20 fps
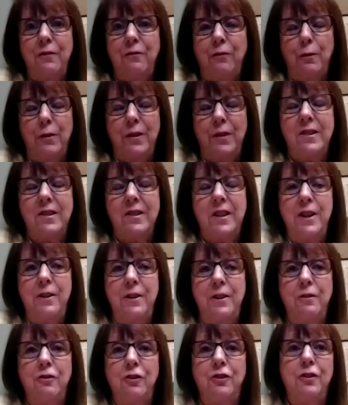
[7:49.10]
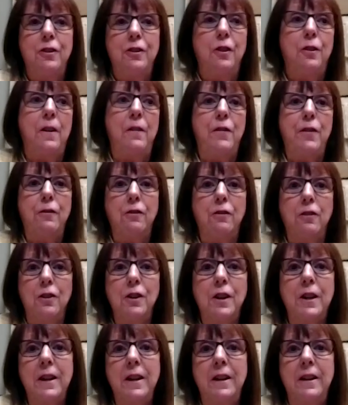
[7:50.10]
for the seniors. You know, if you're
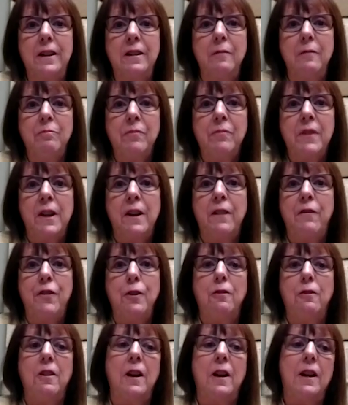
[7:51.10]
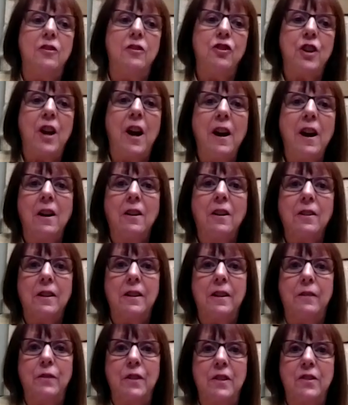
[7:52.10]
looking, if you're a child
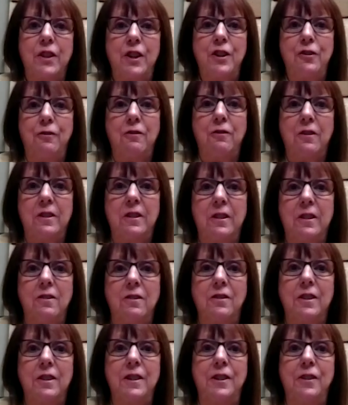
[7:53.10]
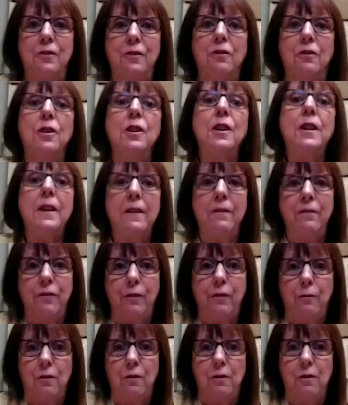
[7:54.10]
of a senior adult and you're looking
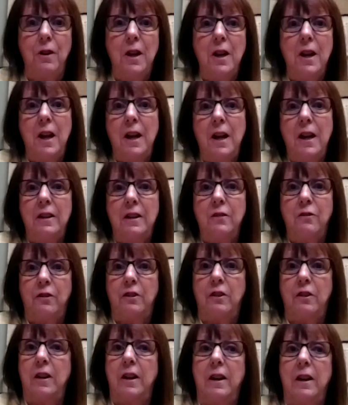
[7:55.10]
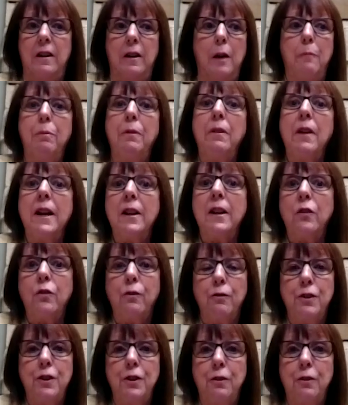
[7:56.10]
for a, uh, a place
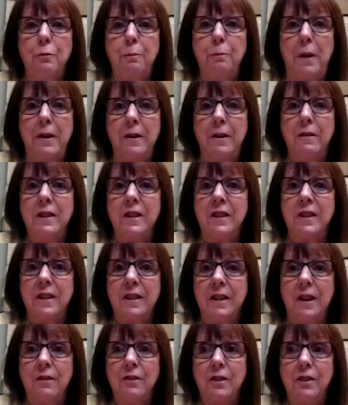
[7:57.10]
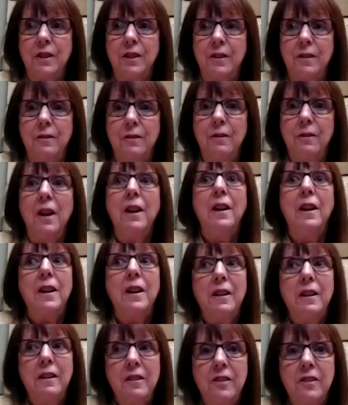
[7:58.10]
for your parent to go to,
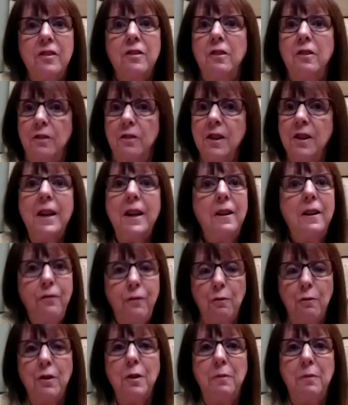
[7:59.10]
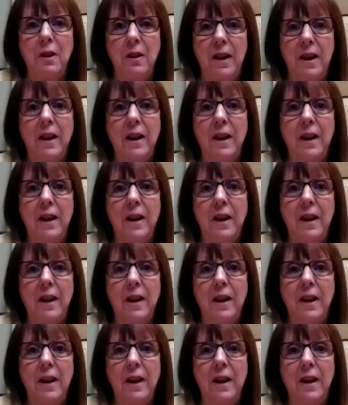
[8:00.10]
look at affordable